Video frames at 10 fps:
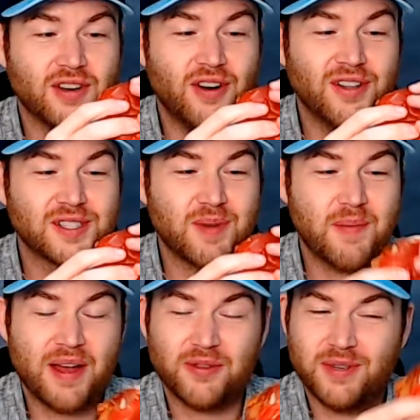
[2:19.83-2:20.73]
all into my
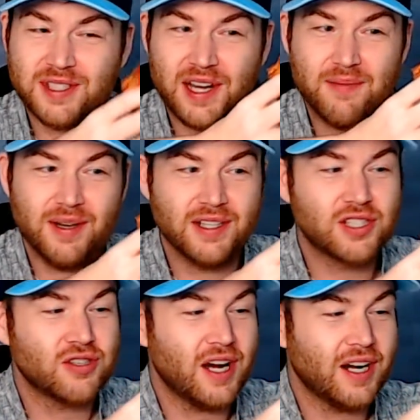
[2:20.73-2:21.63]
mouth at one time. Let's
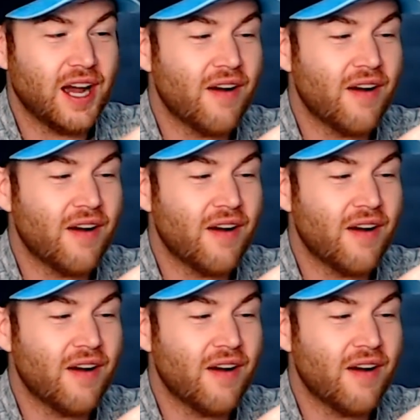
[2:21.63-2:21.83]
try it out.